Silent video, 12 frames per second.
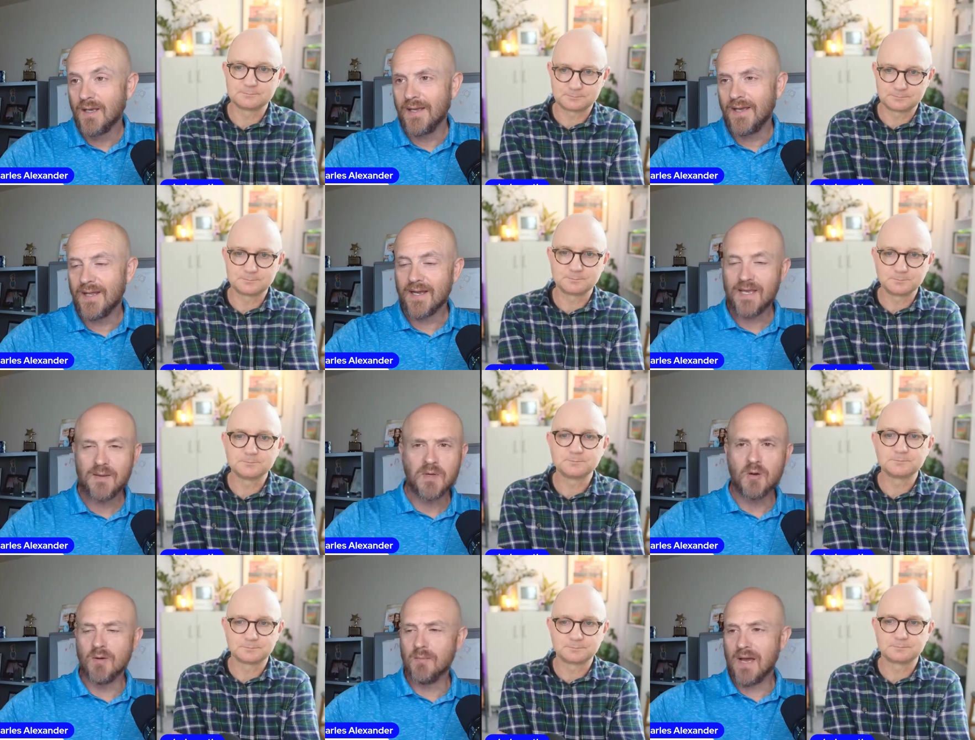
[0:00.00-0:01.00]
Speaker 1: and I
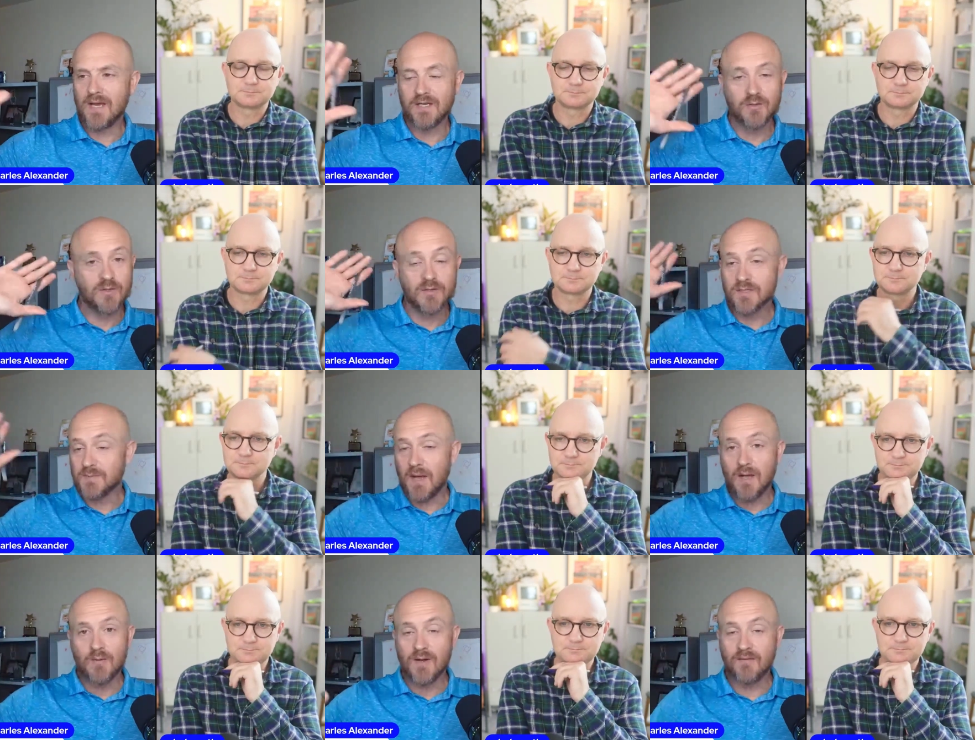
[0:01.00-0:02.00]
keep going back to it,
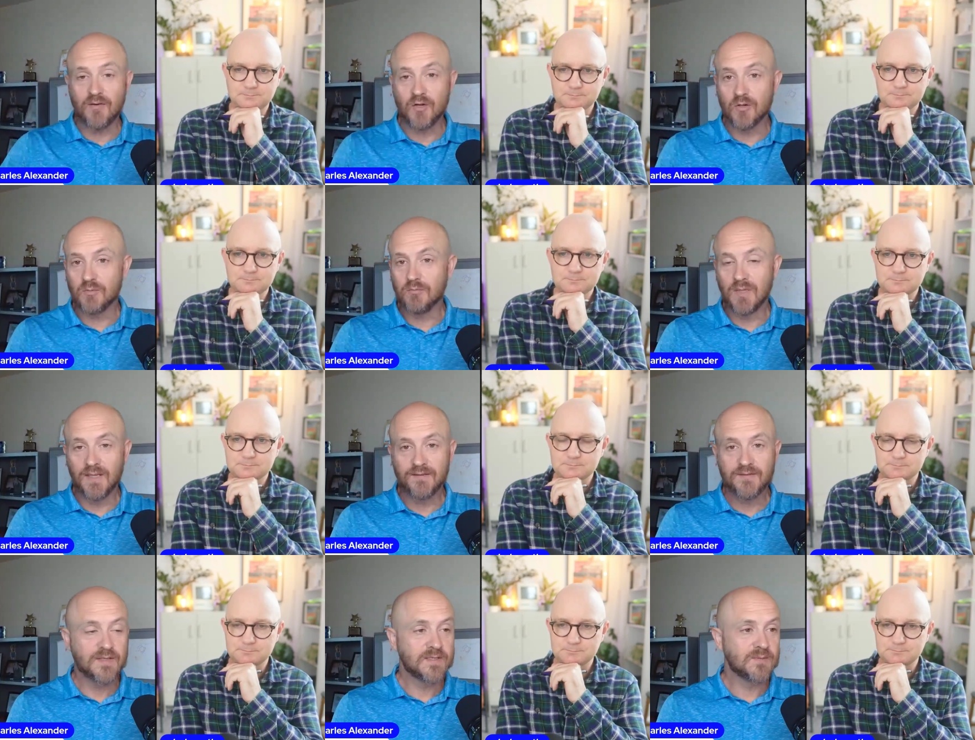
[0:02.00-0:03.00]
despite whatever your
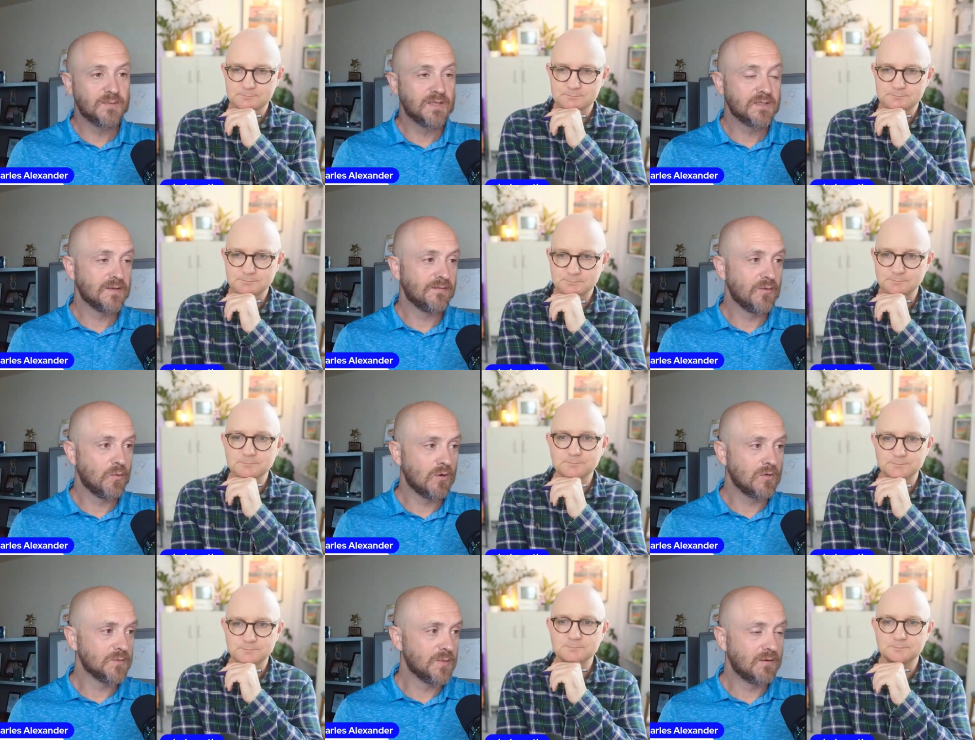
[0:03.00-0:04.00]
belief system is, if the
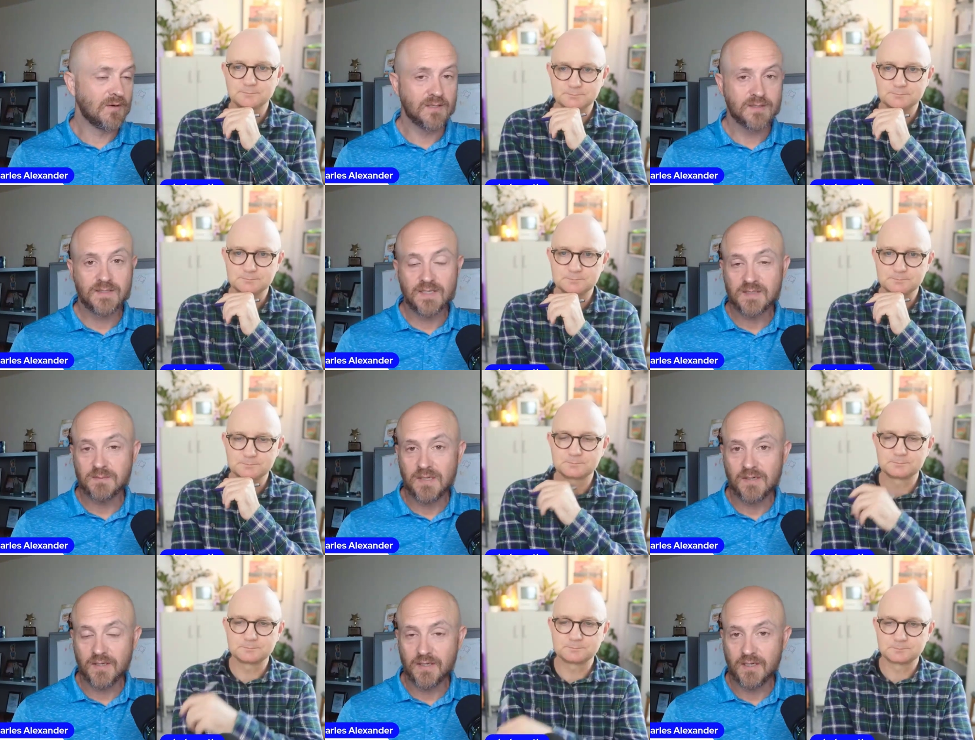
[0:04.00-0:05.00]
world's been around 6
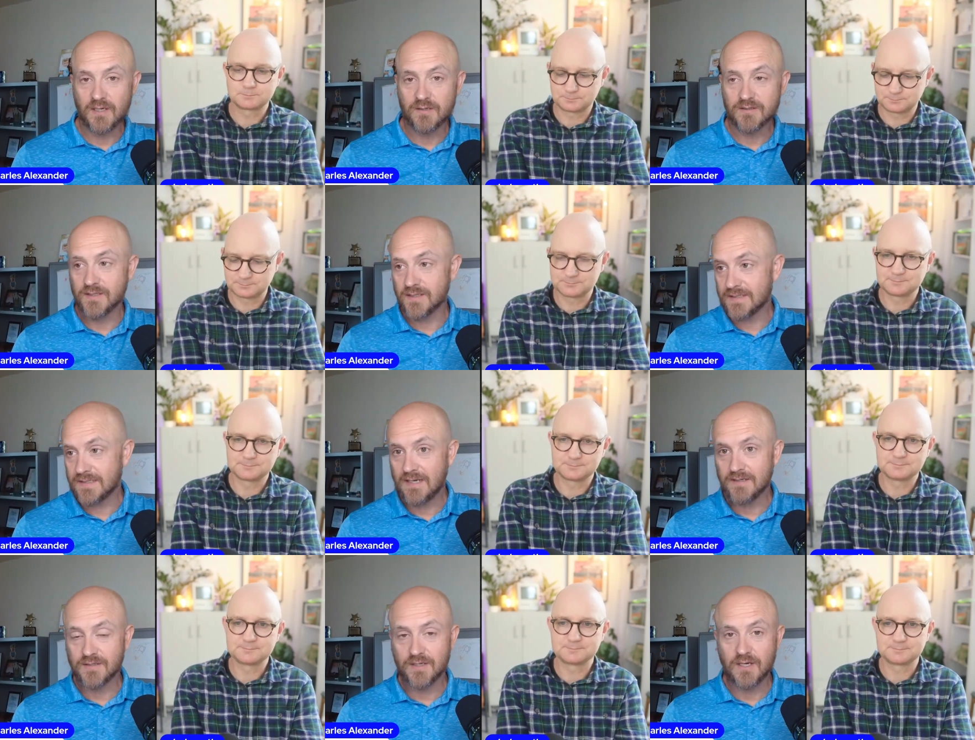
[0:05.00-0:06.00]
billion years,
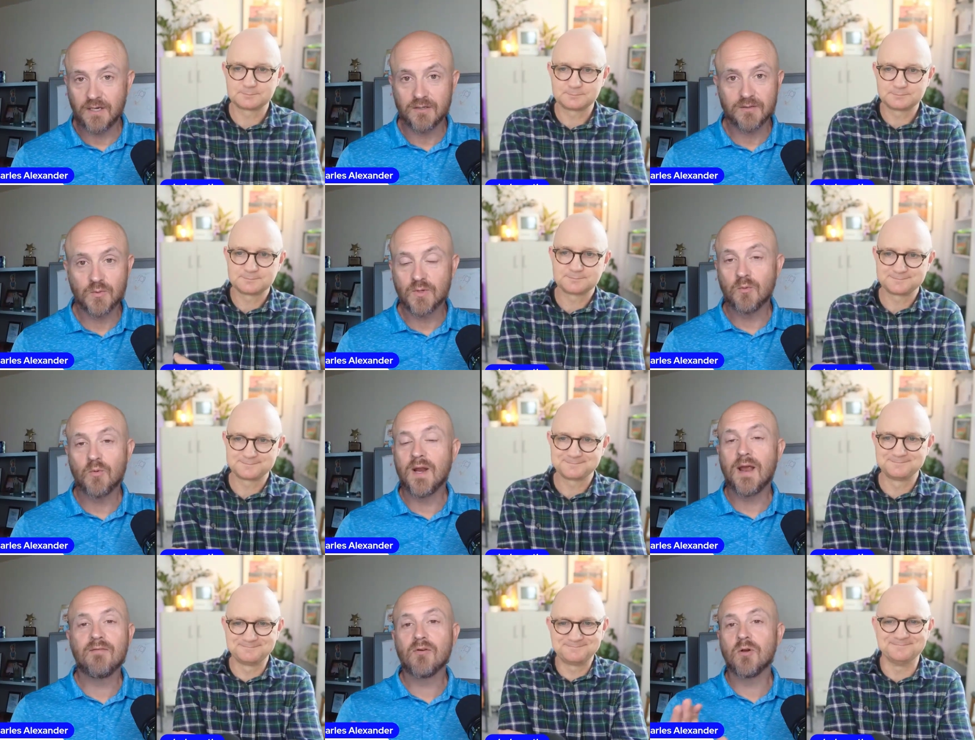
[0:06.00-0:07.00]
6,000 years,
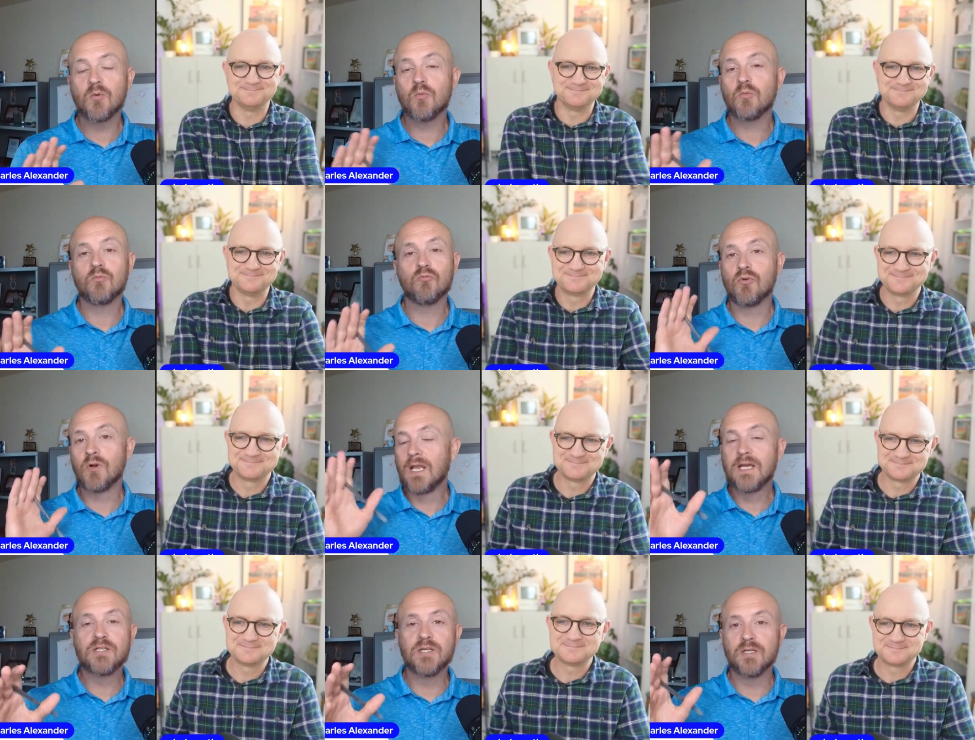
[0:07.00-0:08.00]
whatever
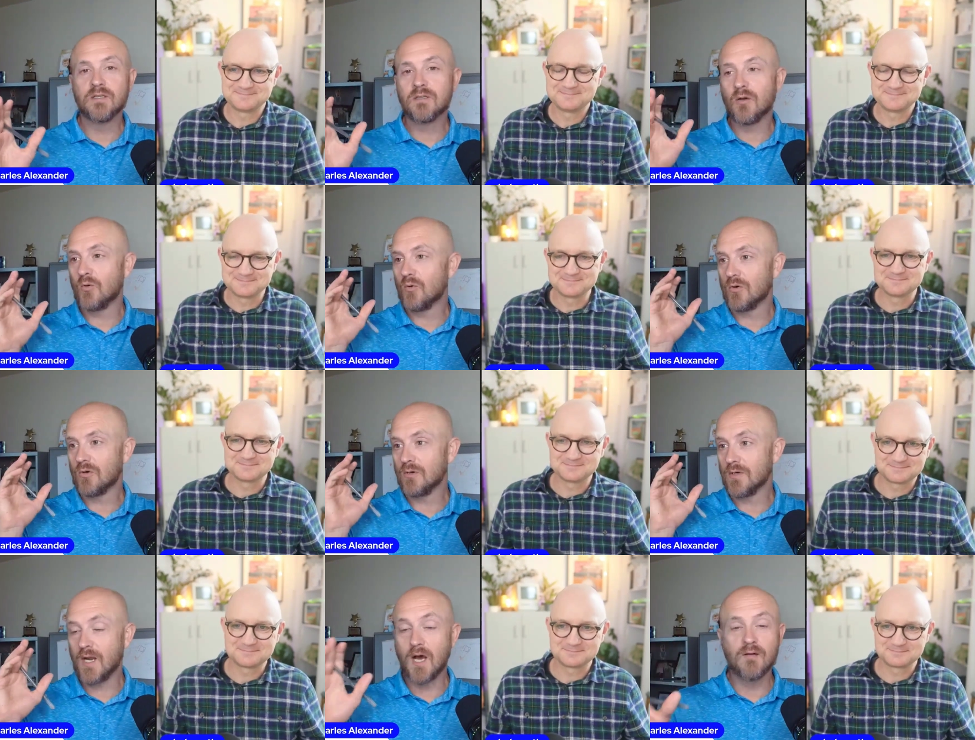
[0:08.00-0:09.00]
religion
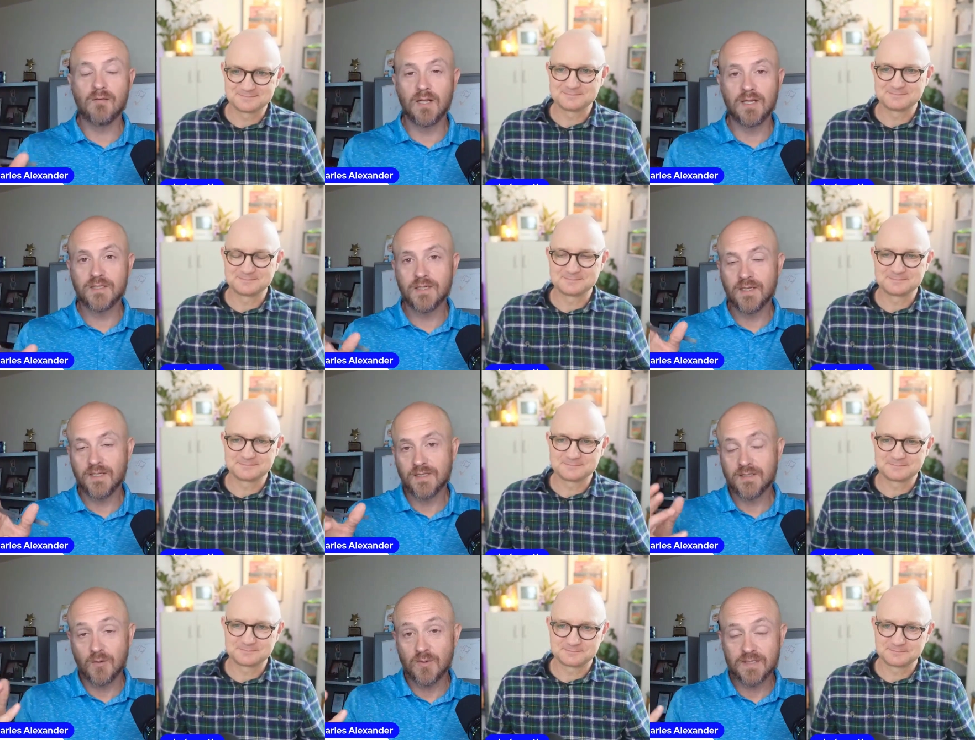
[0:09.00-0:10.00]
or non religion,
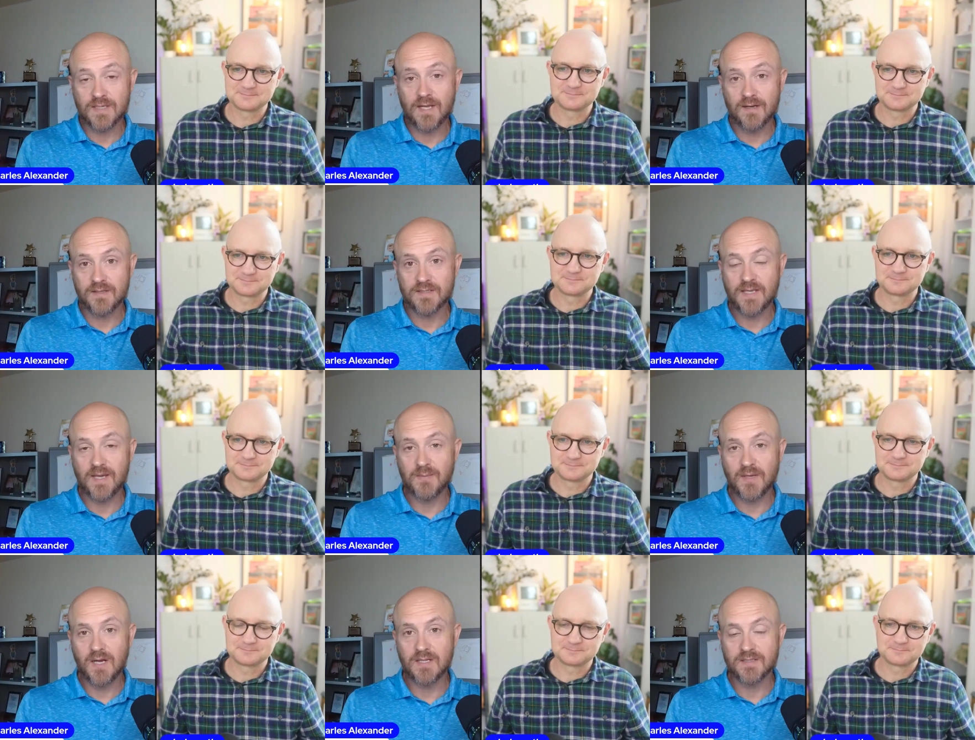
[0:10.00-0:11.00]
it's always kind of the
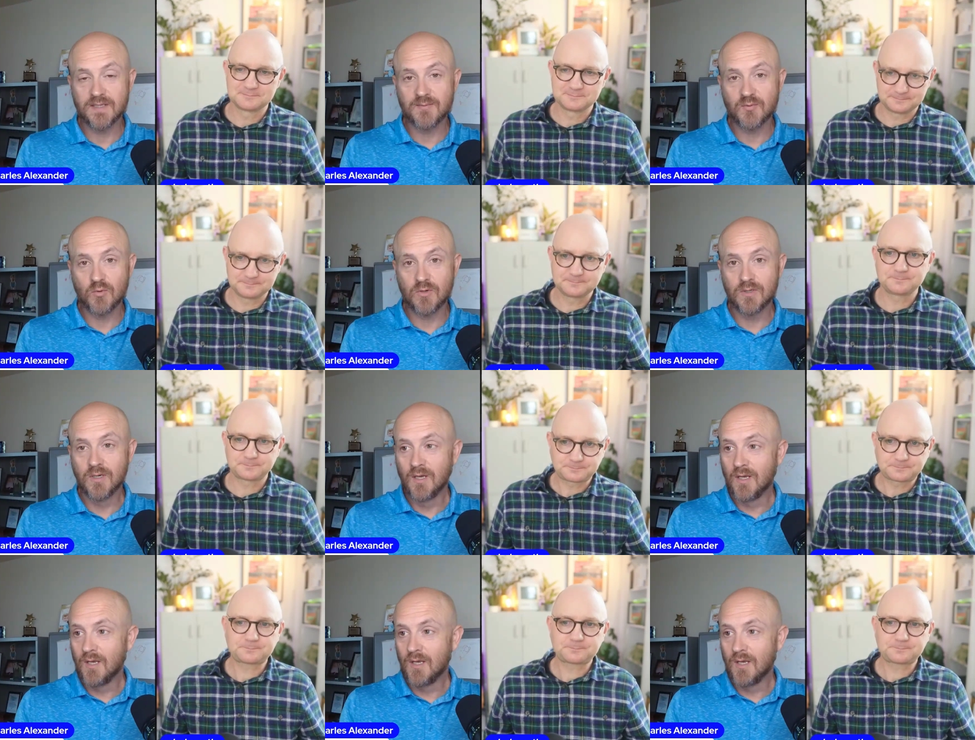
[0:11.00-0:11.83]
same concept. We're